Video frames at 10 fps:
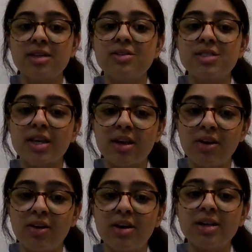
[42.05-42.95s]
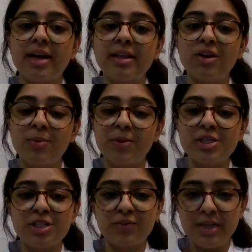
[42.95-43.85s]
to secure that the
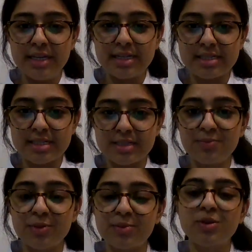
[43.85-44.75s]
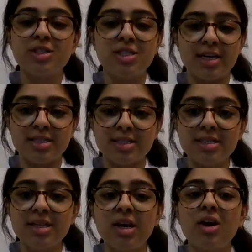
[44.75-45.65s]
operation of the legal system promotes justice